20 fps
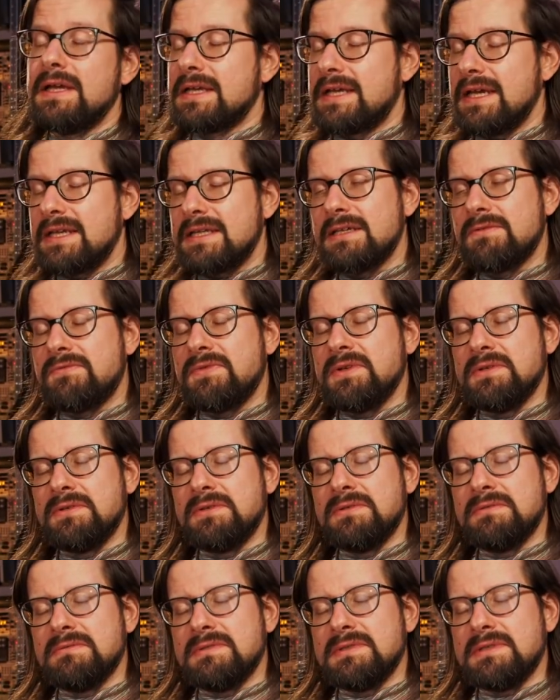can give
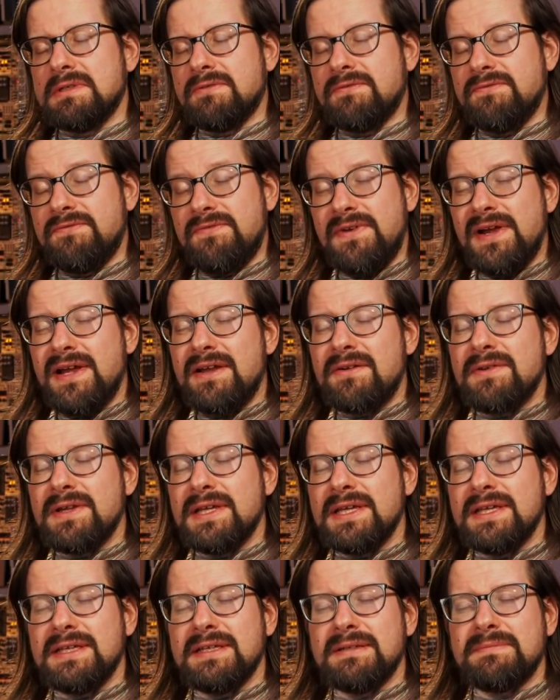you a
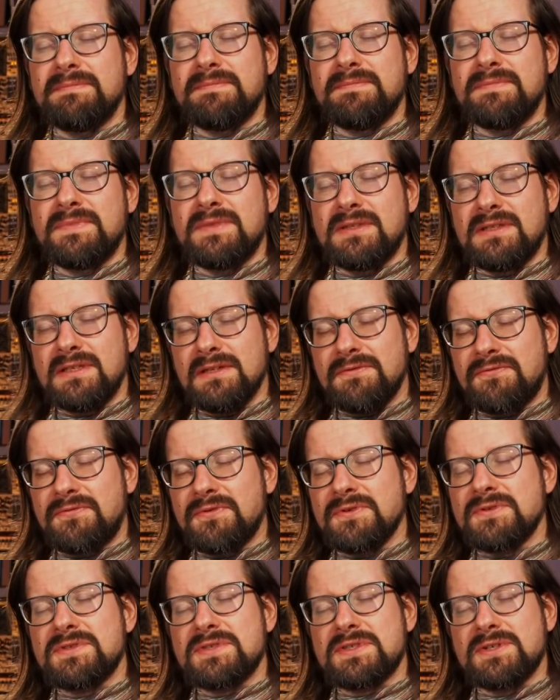very
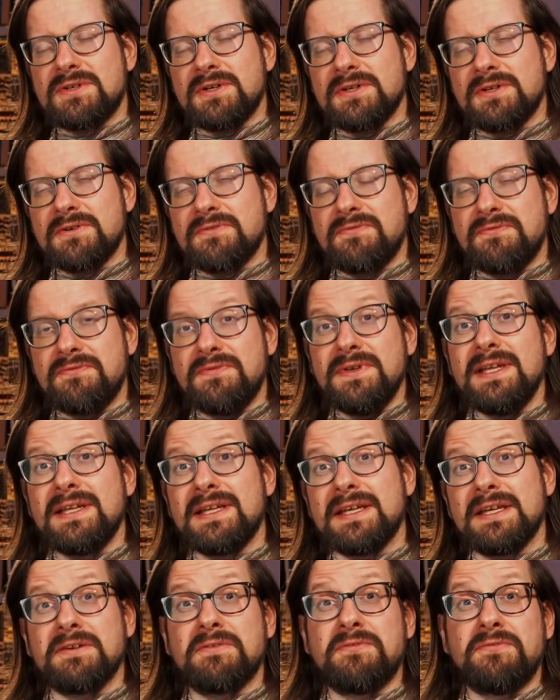different sort of
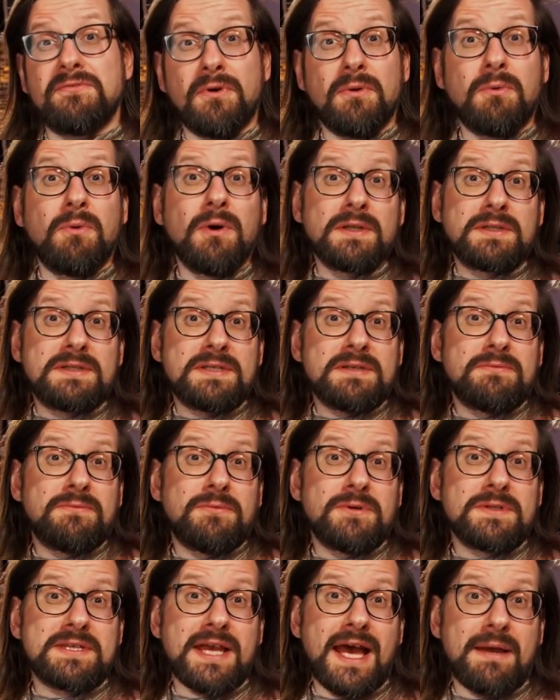feeling for what
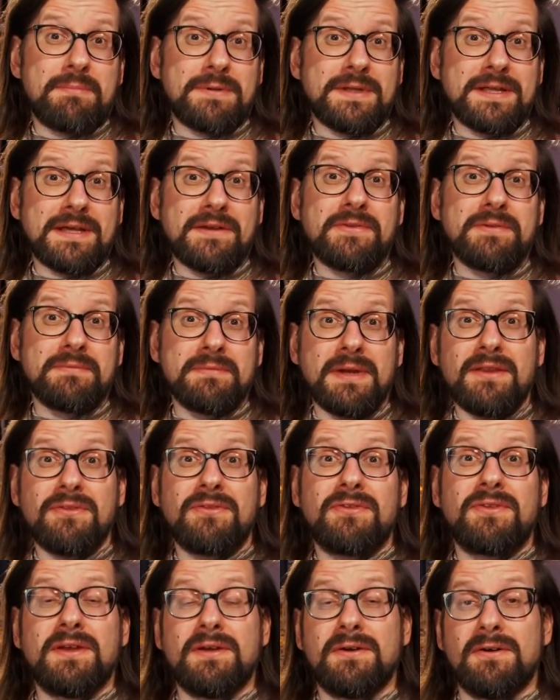was happening in the main
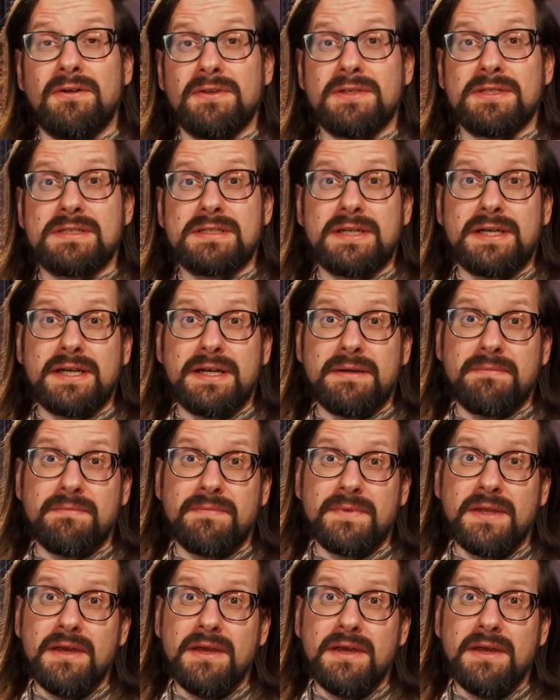thing all the time.